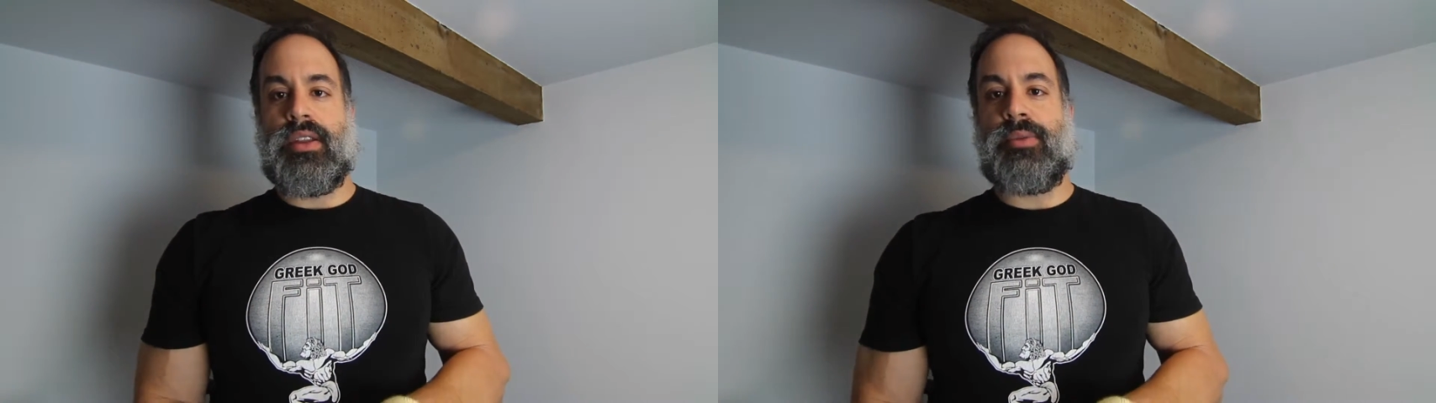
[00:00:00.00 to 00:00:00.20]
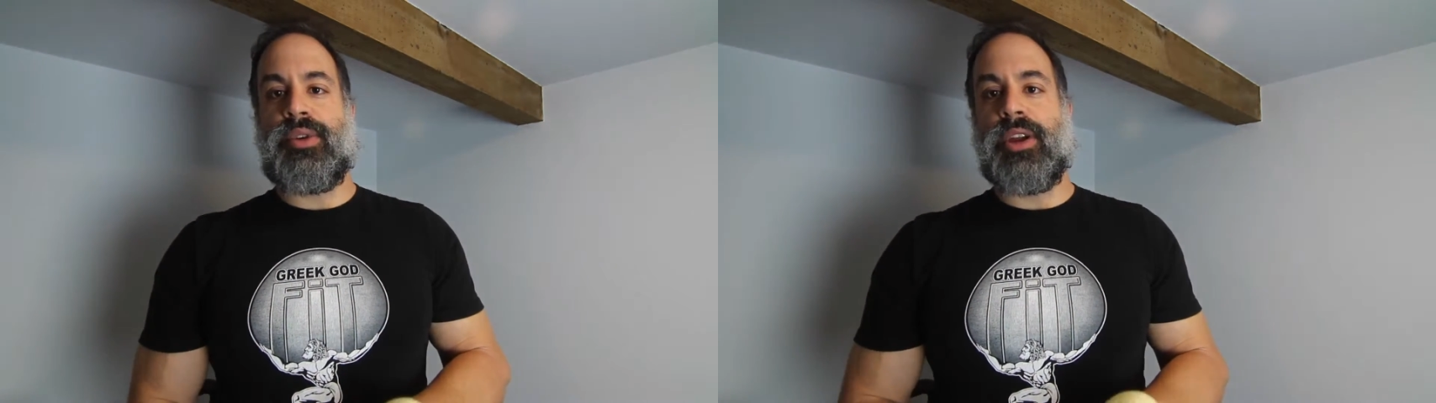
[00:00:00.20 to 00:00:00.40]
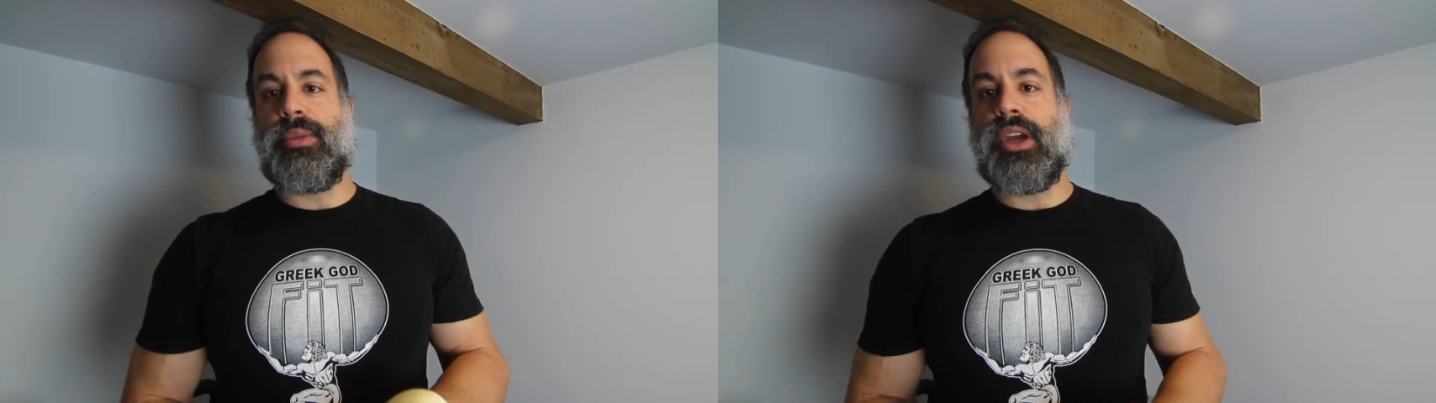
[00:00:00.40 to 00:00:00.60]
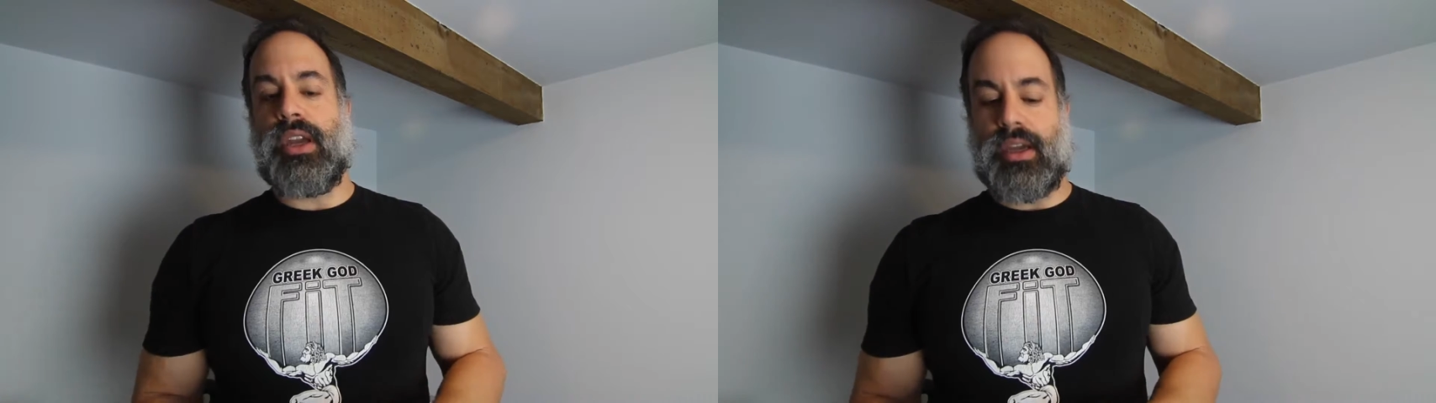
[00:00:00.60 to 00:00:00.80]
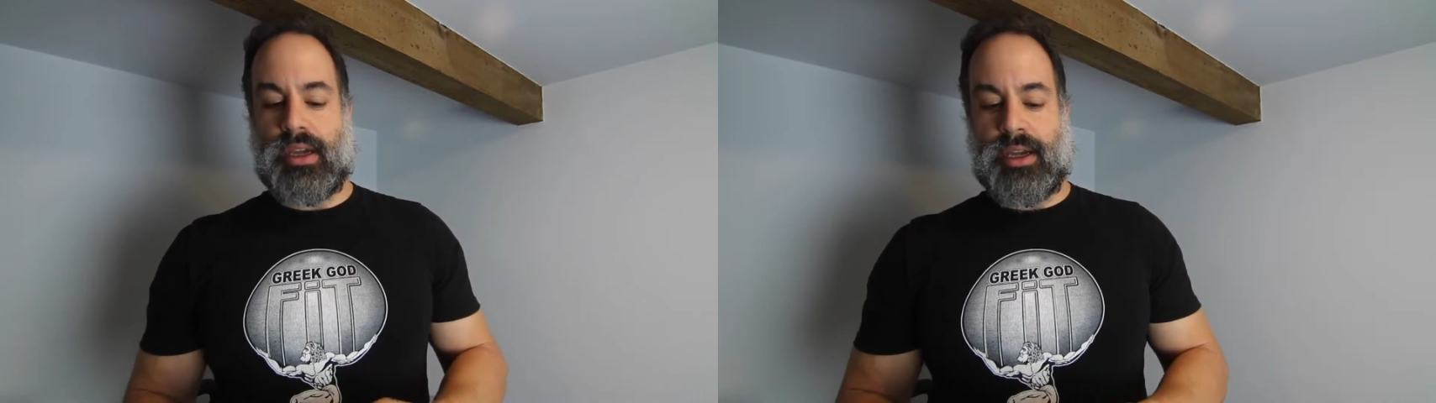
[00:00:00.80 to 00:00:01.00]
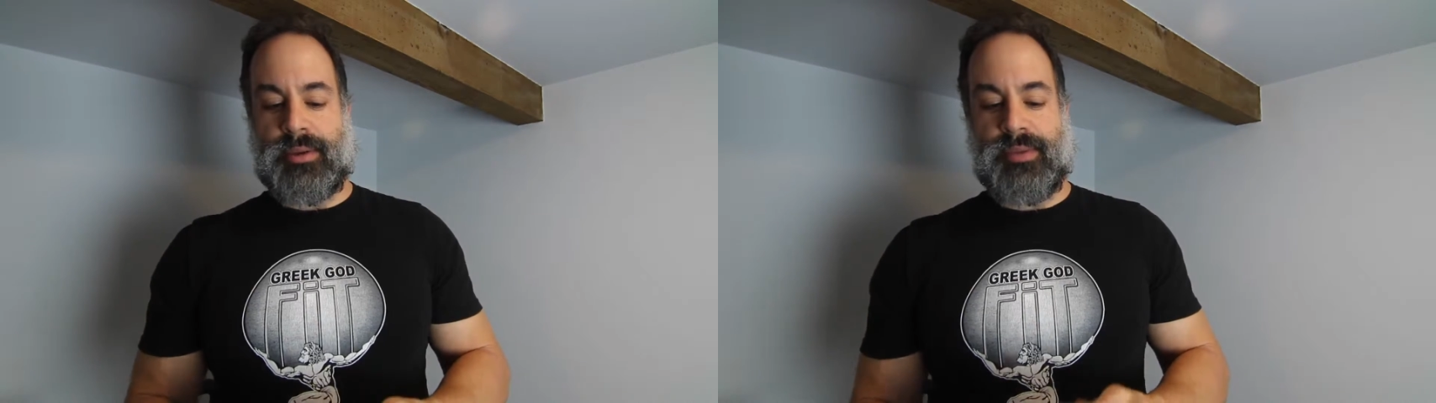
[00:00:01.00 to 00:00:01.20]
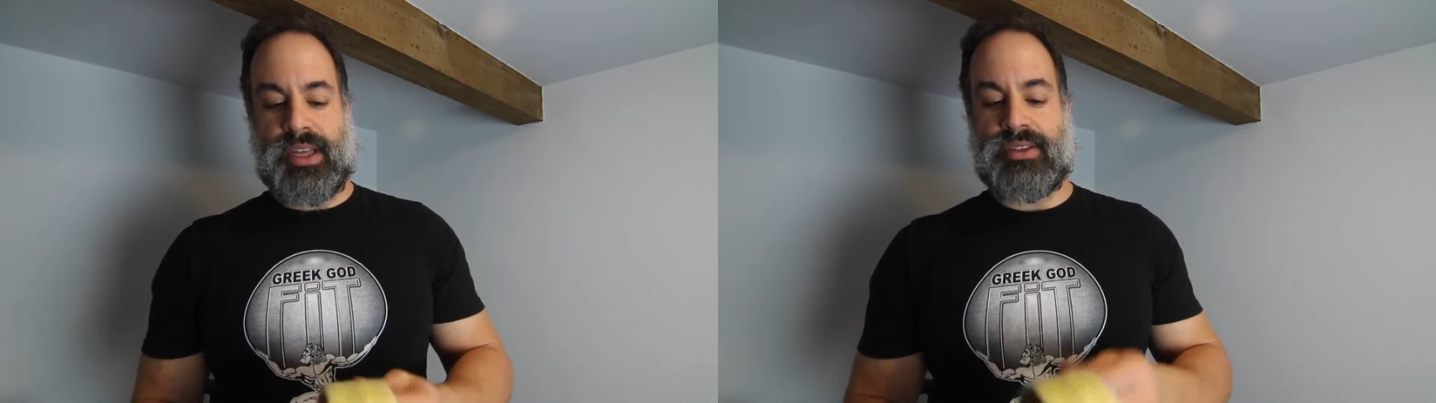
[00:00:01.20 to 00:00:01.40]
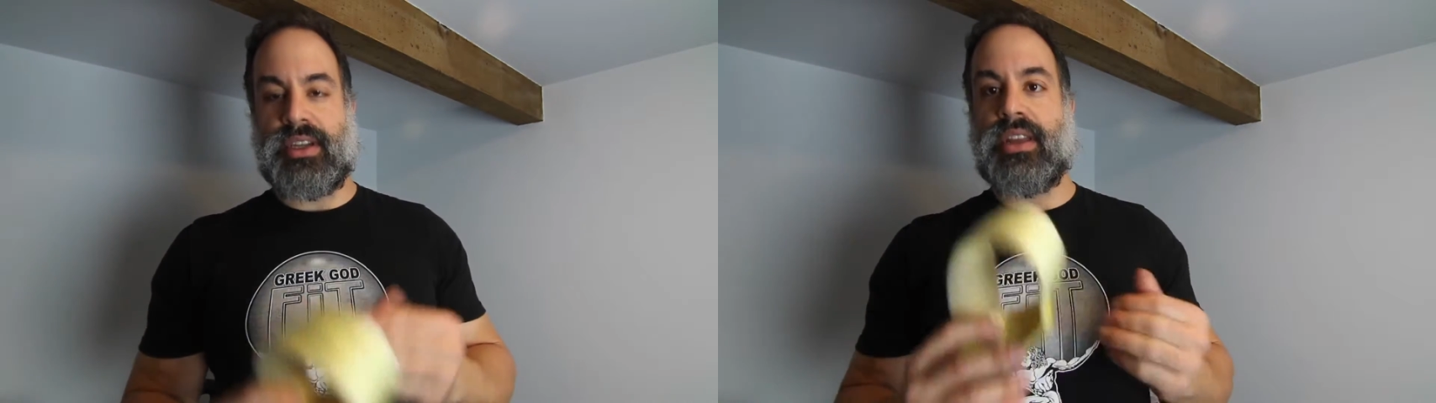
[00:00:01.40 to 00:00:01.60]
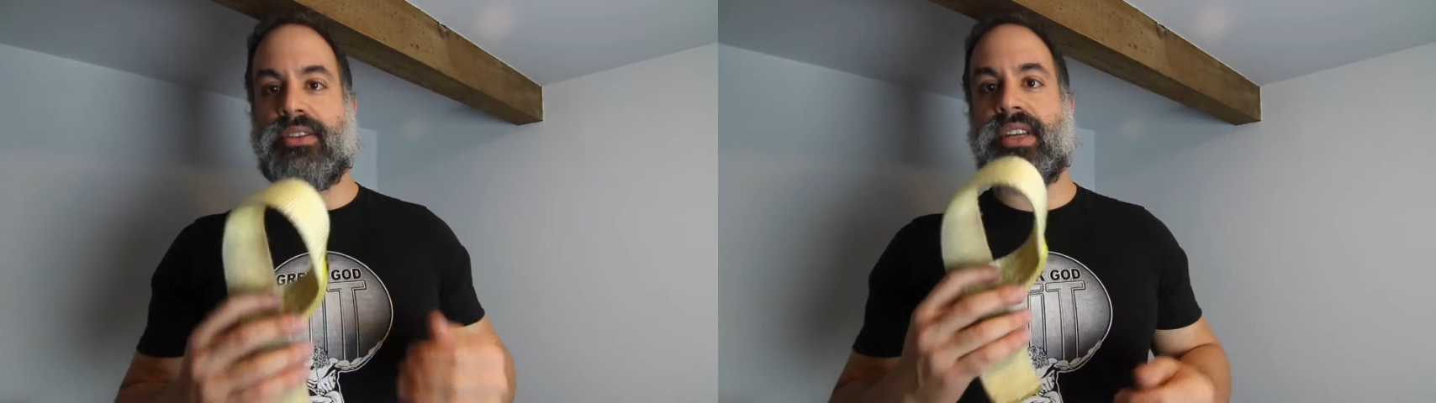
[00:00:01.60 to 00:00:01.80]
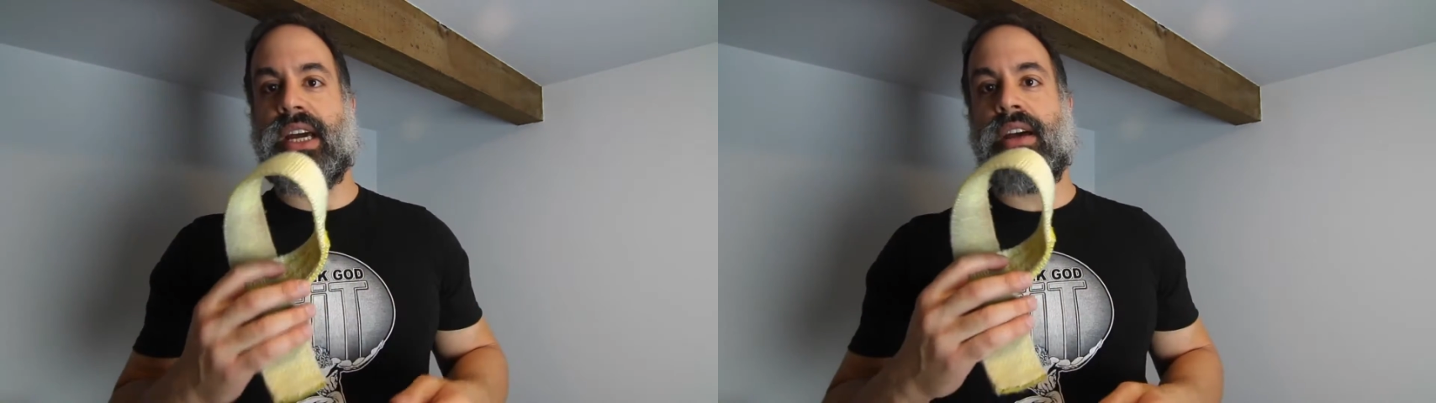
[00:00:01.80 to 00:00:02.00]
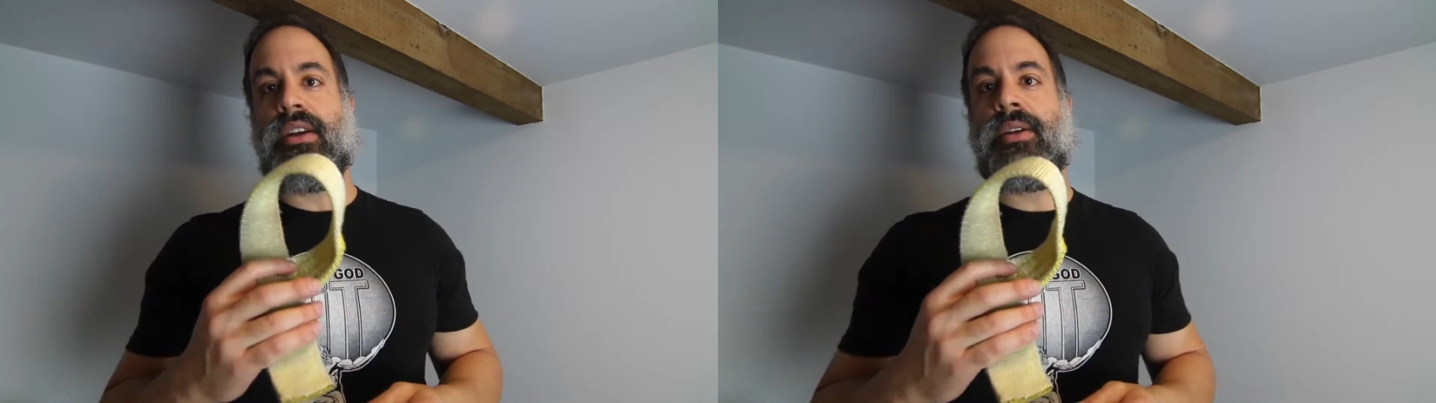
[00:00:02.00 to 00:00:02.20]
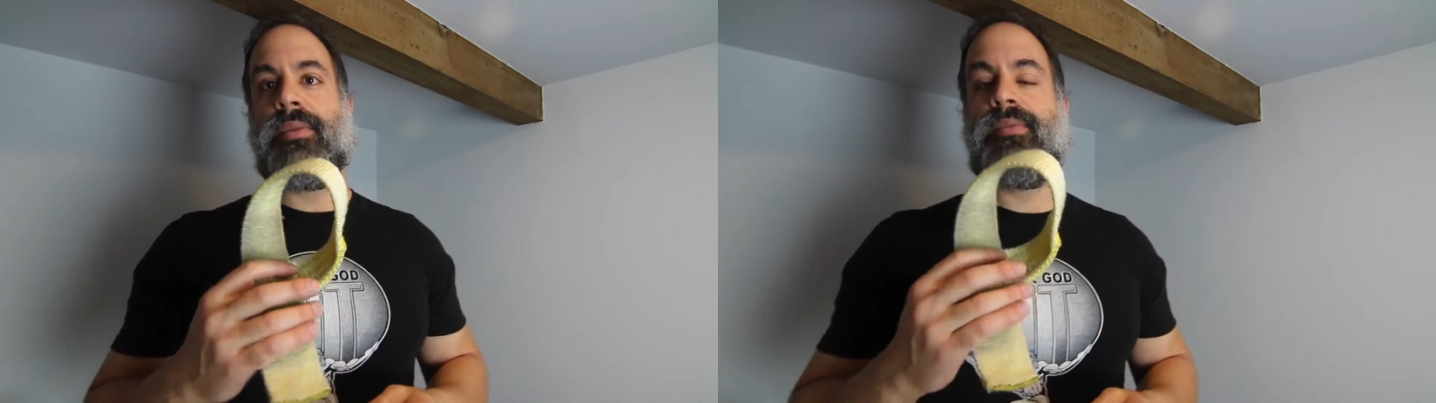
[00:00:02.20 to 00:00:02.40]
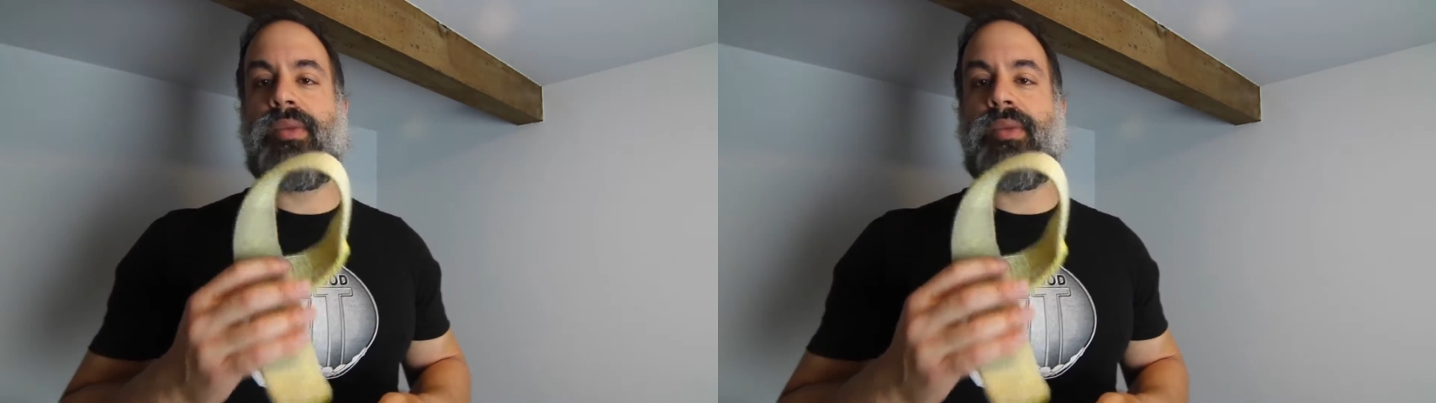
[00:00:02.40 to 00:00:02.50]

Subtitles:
They're pretty big. That's another style.